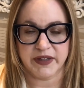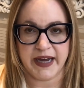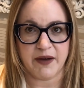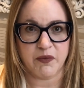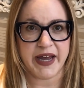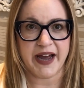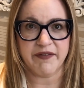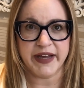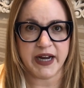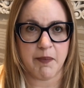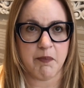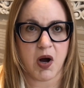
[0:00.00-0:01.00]
Yeah, we have
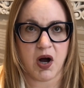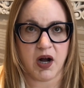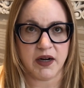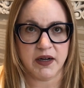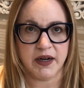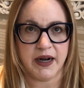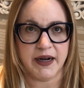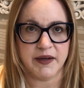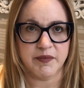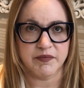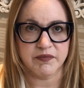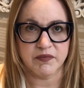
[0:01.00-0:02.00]
like a mock
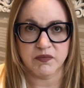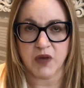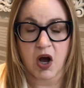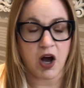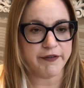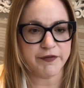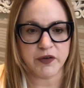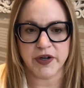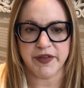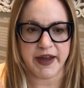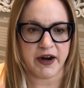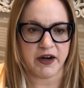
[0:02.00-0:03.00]
offer
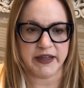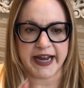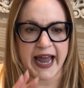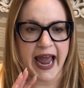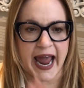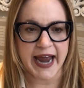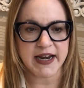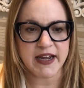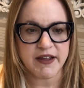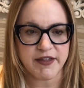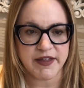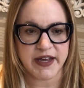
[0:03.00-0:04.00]
in there. Like
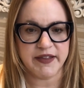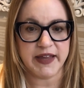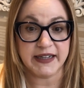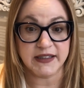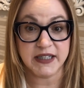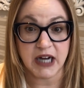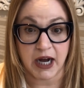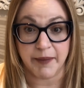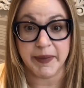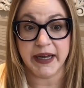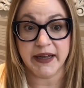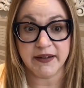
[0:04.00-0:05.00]
anything that's
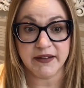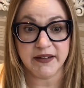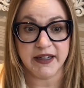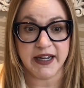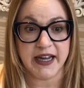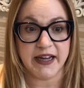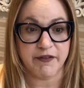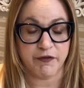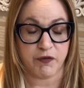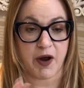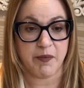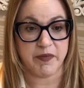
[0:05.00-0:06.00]
coming
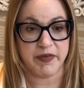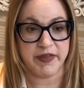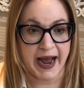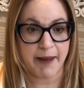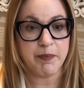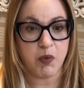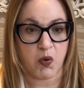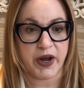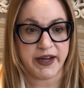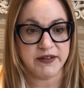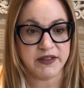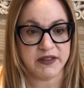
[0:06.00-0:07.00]
from that
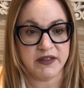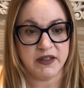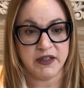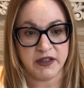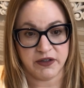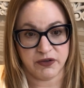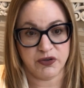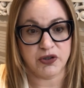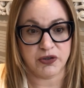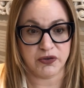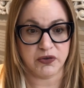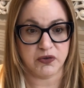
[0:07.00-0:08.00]
point
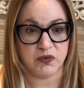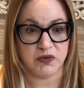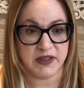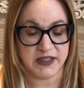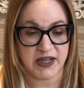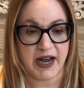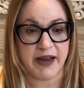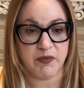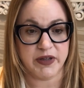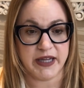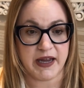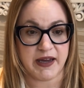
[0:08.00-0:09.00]
to the time
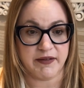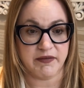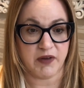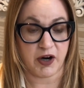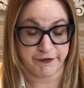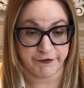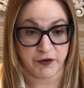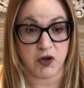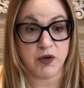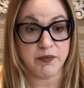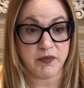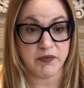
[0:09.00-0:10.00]
when they are
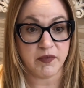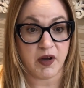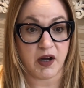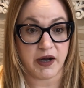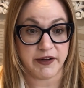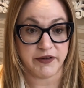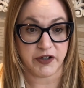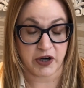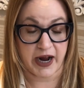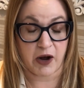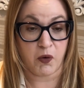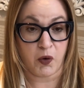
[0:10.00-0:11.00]
firm on
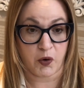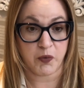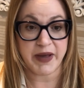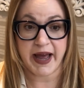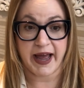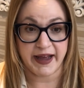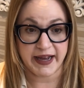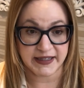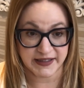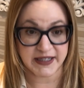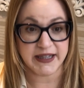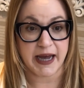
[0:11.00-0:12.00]
their home,
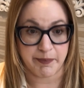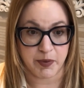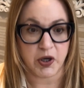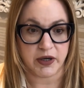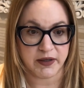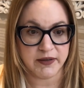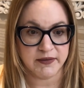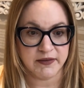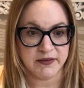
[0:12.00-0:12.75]
it's in that book.